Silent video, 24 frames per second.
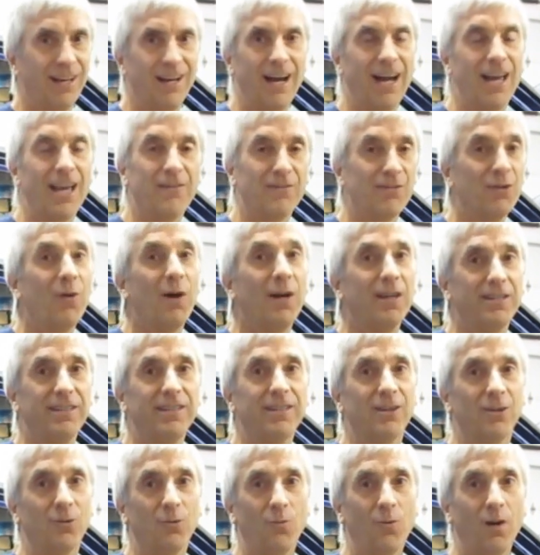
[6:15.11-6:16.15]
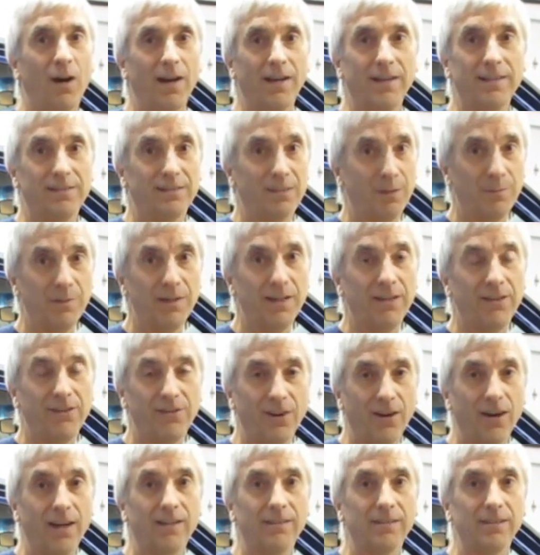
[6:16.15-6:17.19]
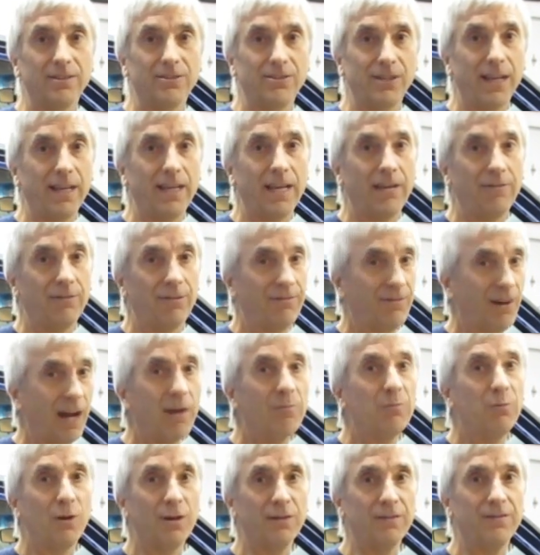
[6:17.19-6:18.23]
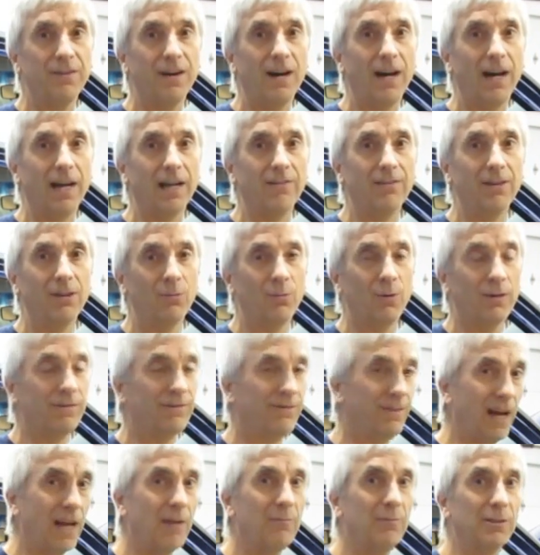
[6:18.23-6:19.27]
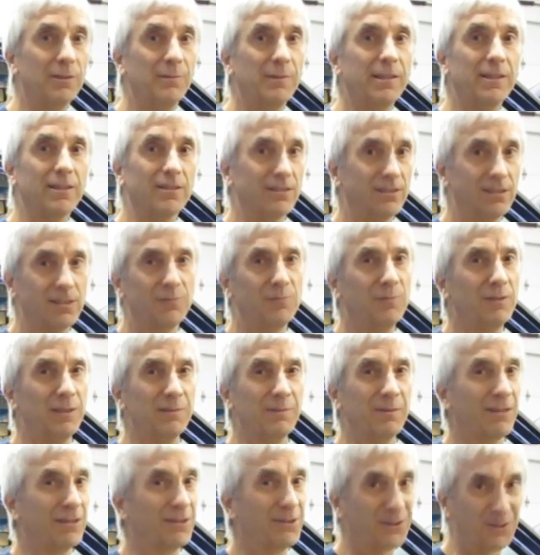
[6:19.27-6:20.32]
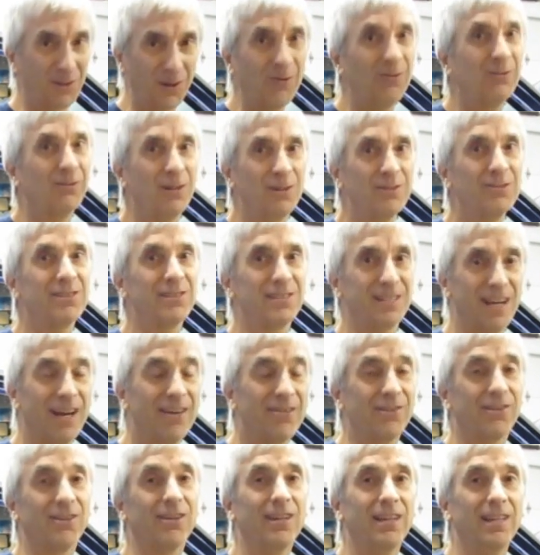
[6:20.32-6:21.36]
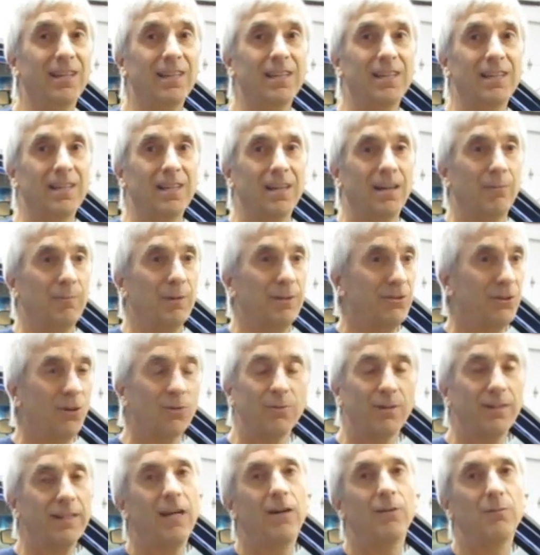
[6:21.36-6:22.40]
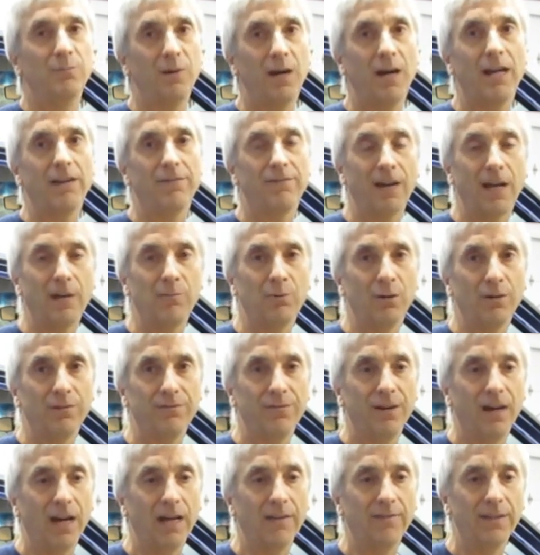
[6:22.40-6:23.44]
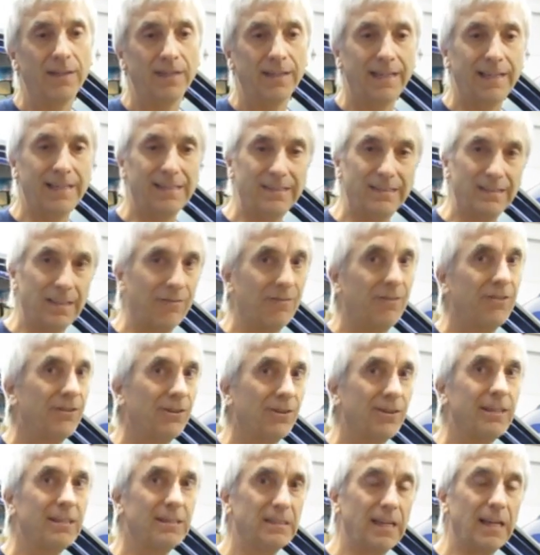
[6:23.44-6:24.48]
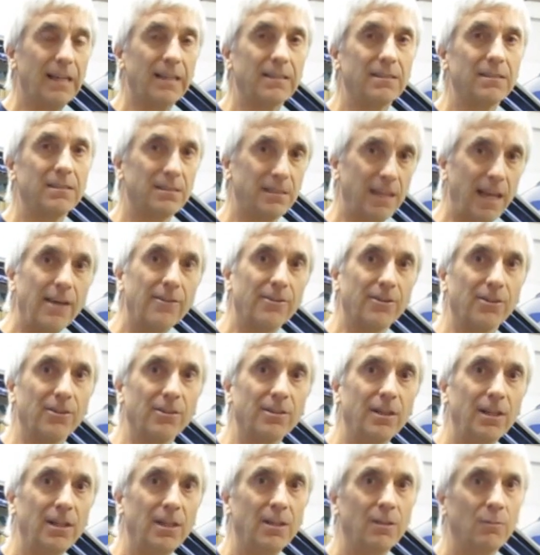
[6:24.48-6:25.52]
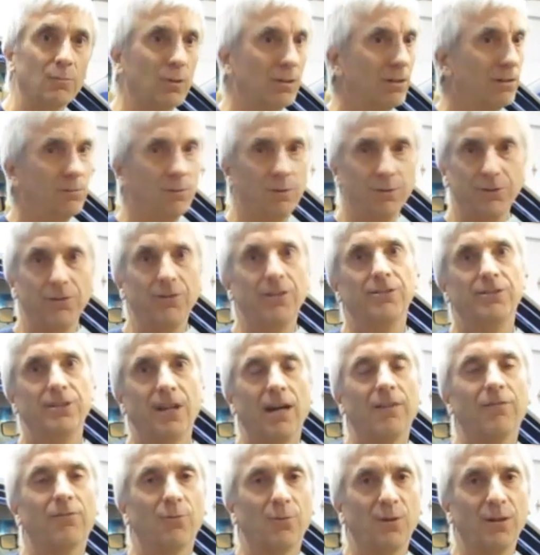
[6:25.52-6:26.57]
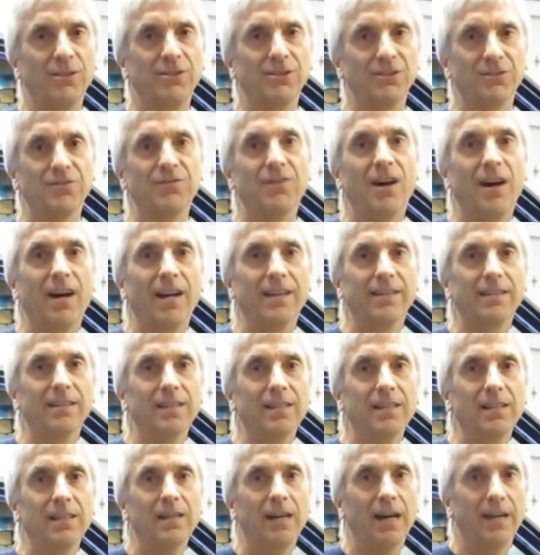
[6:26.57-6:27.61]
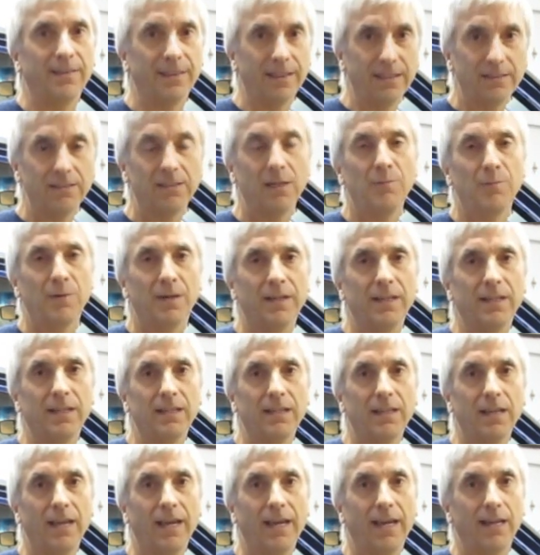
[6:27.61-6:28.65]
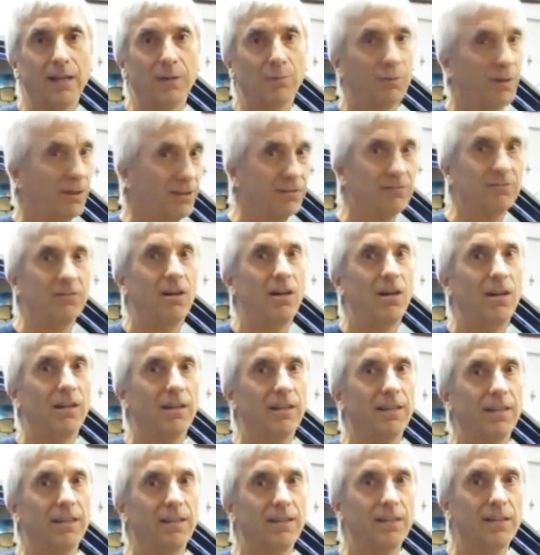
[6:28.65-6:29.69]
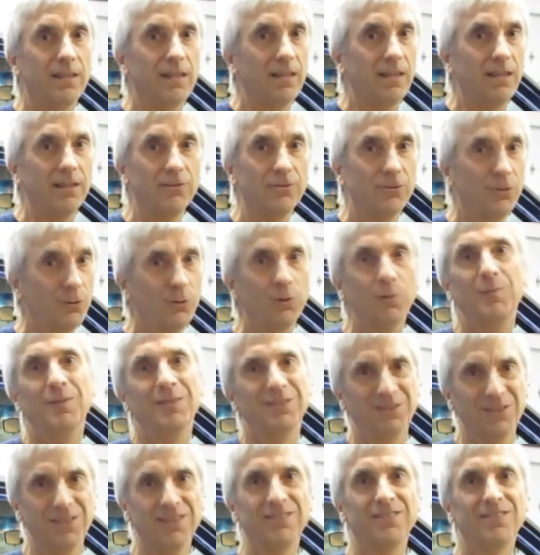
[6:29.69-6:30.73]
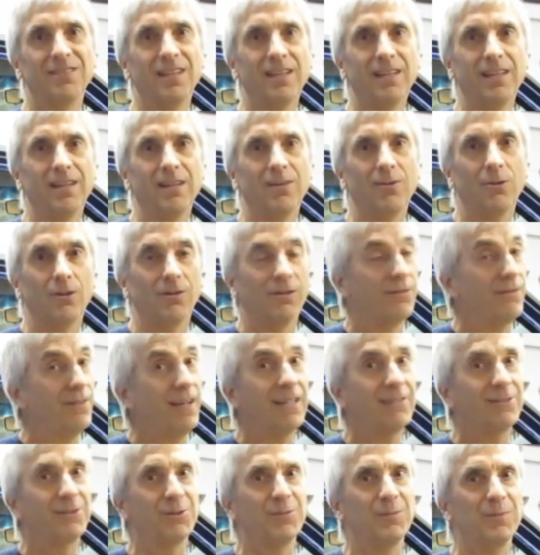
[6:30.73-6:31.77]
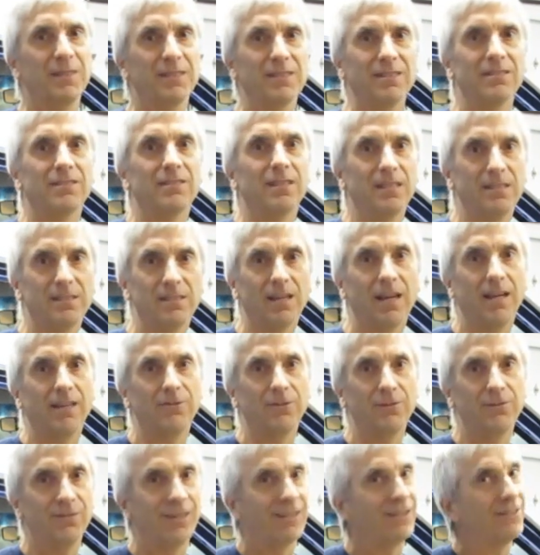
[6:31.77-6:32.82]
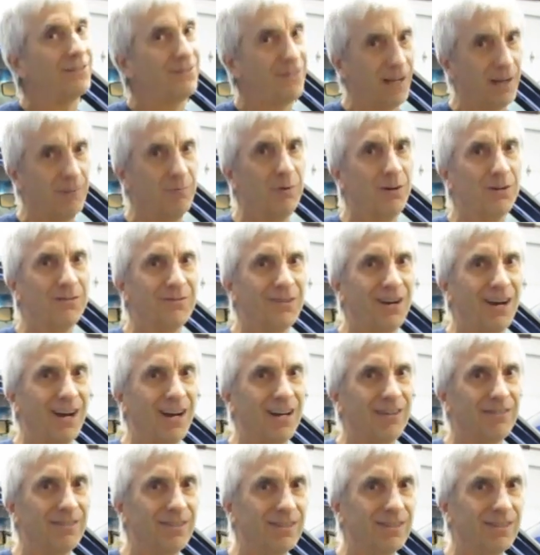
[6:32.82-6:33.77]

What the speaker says: I have no idea why somebody thought that you had to have a 5.5 when 5 millimeter and 6 millimeter are so close together, but don't run out and buy a 5.5. A 7/32 standard will do the job for you just fine. I think somebody had a brother-in-law in the tool business or the fastener business that decided to invent the 5.5.